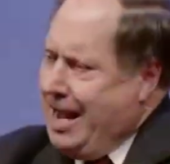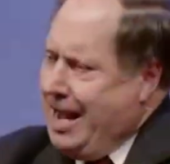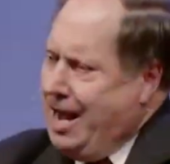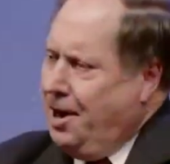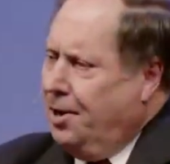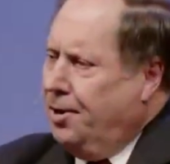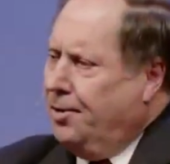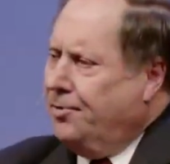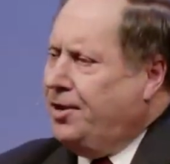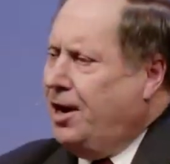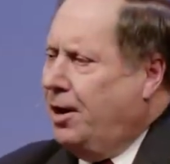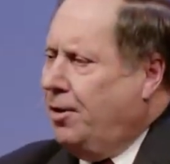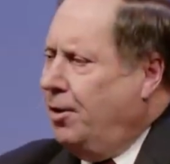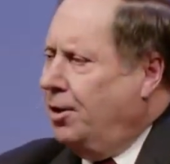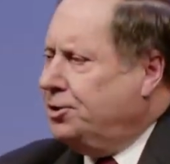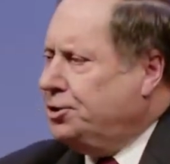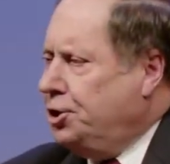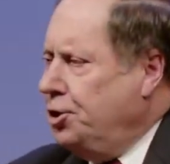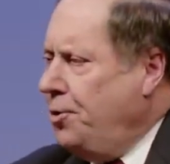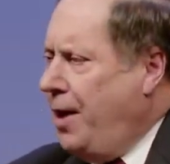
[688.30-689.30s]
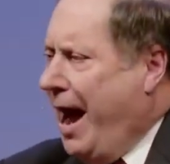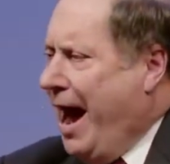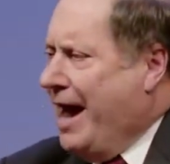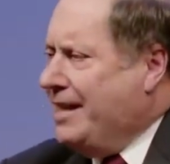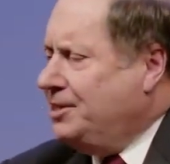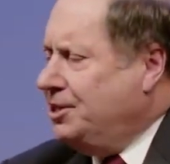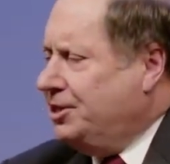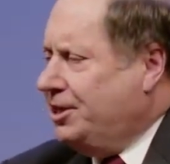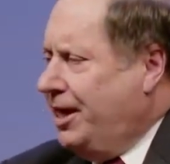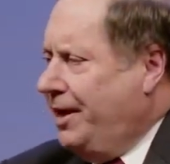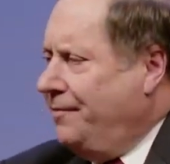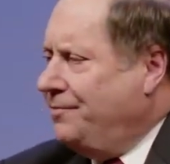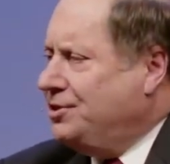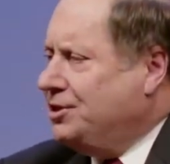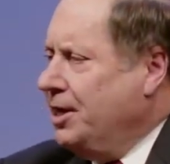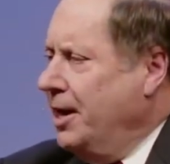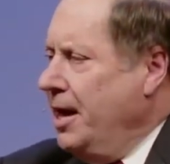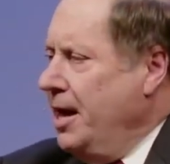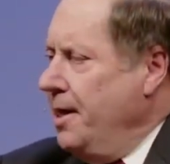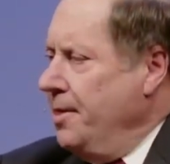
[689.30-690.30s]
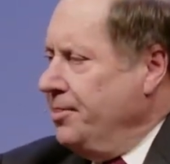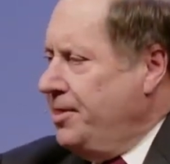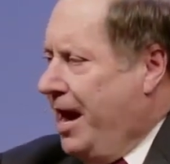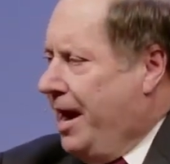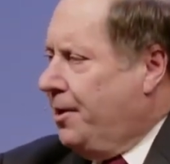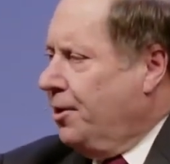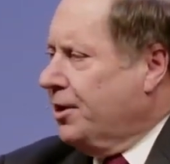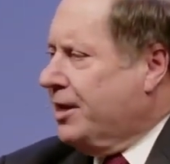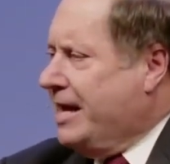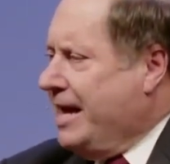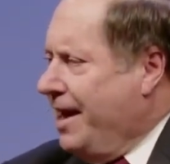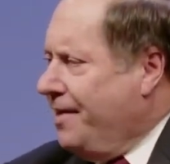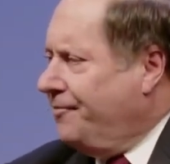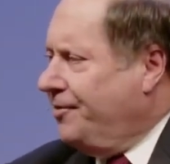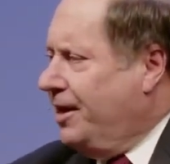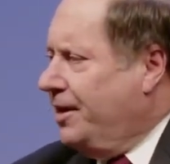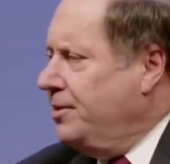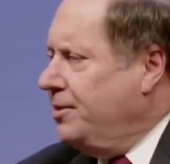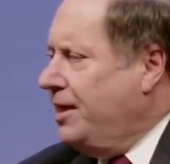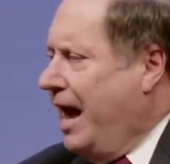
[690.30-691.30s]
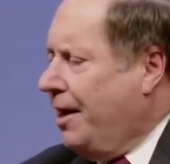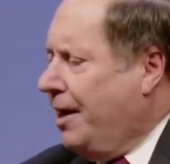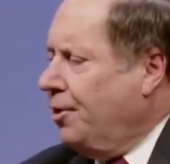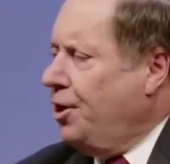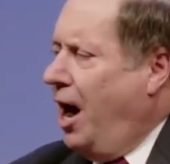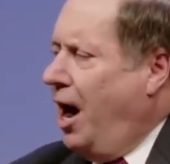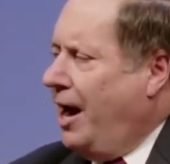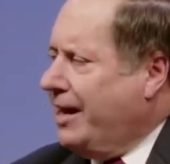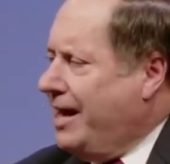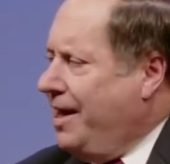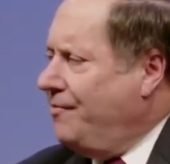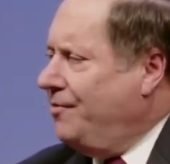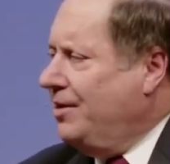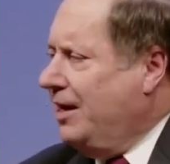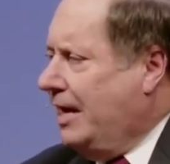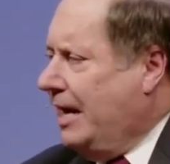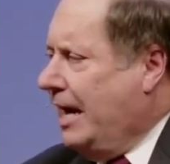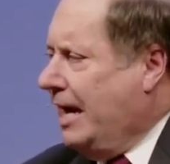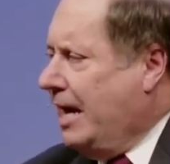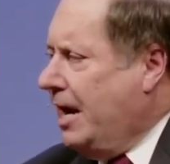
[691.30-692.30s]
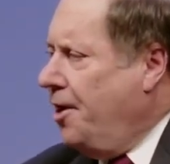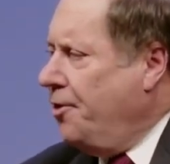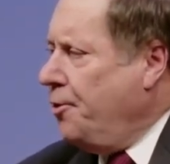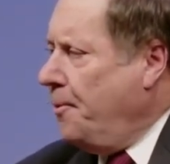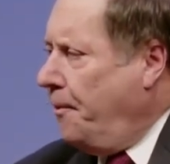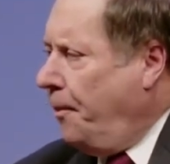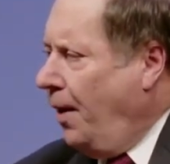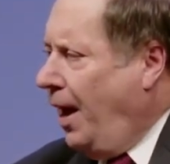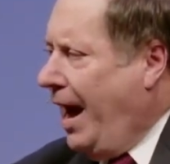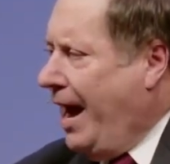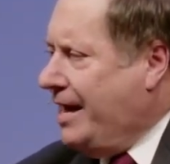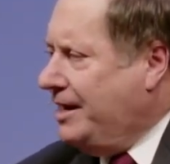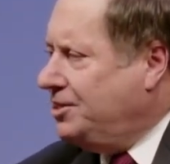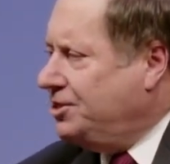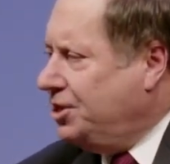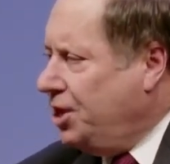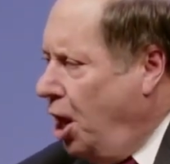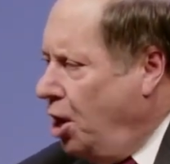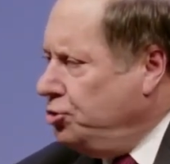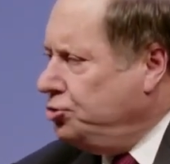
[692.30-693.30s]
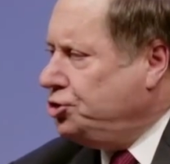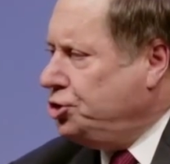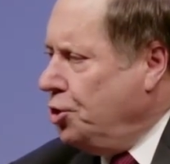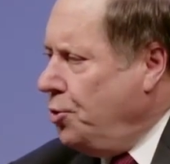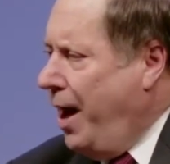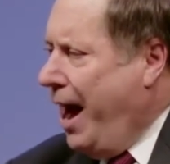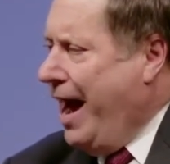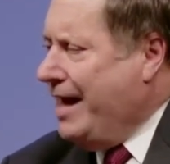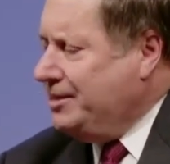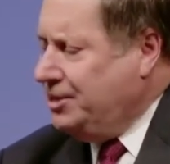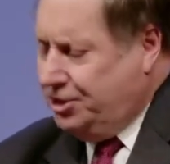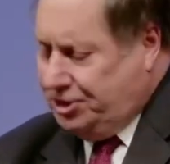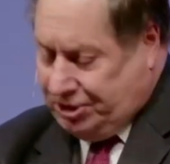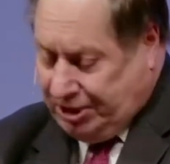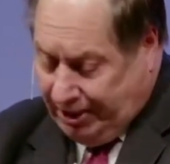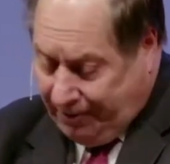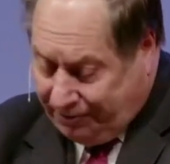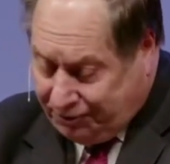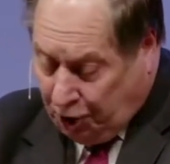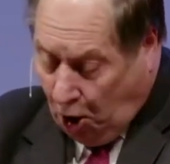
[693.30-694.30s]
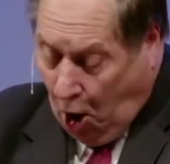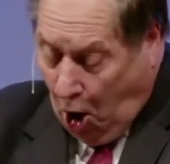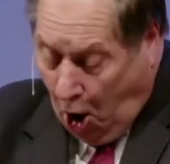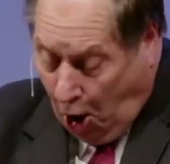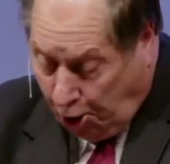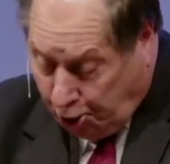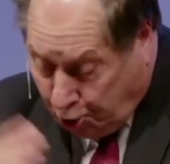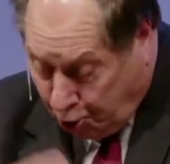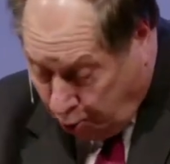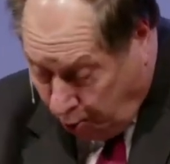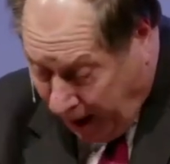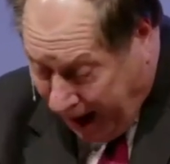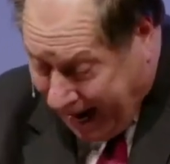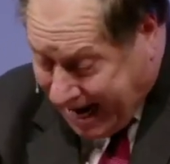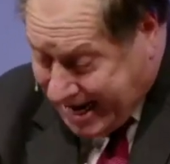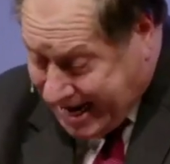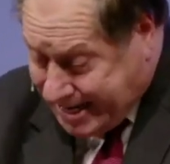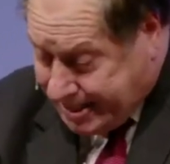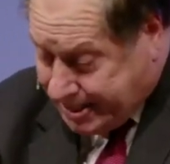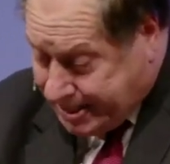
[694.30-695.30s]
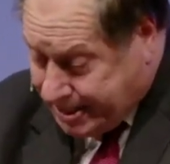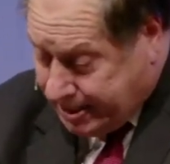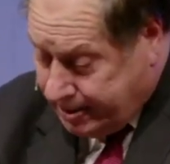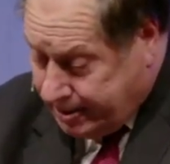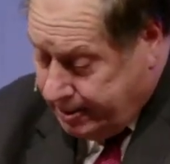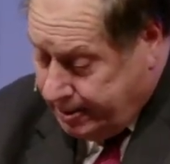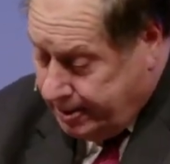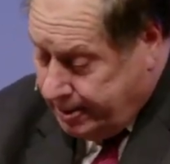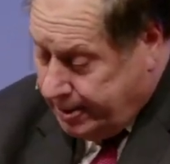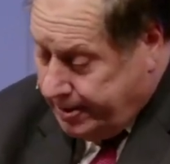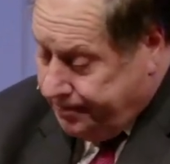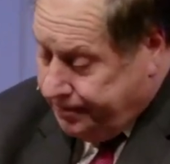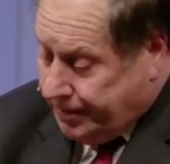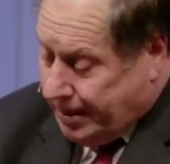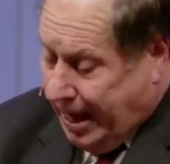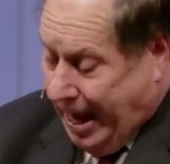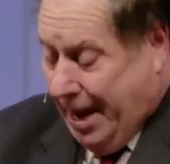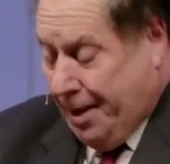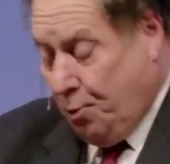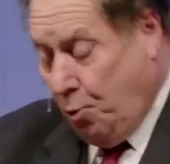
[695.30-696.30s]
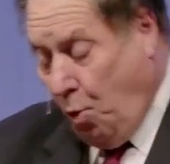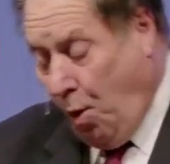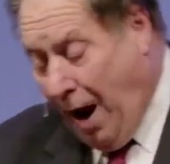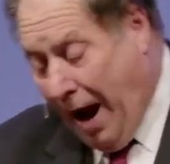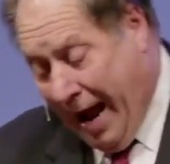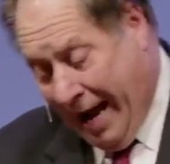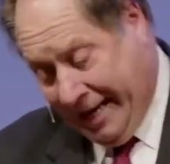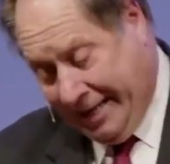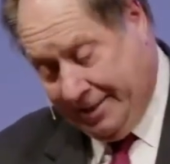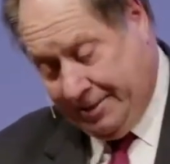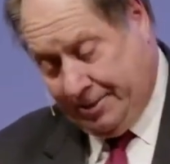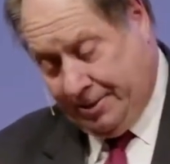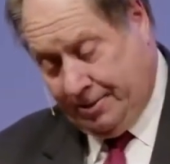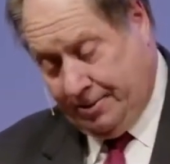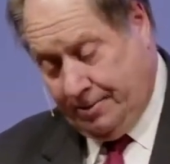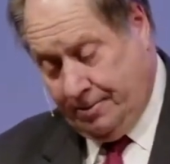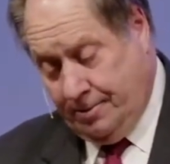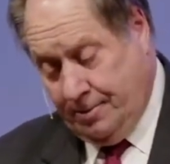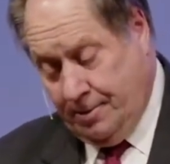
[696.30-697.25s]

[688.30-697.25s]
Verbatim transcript: here there are two adjectives that are given that are not given in any other place. Those two adjectives are great and white.